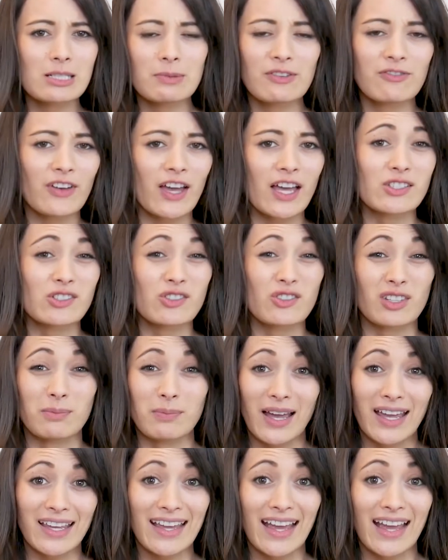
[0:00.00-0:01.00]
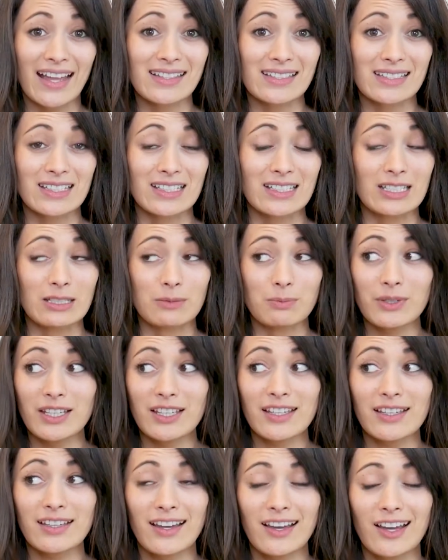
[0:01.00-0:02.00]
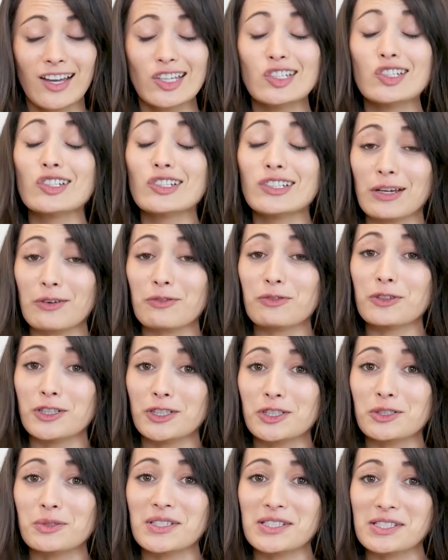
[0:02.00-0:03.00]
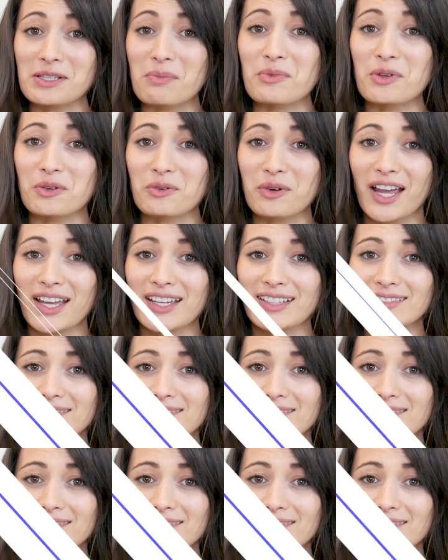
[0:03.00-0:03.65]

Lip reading: to be faster than my cat's TTB, you're definitely doing something right.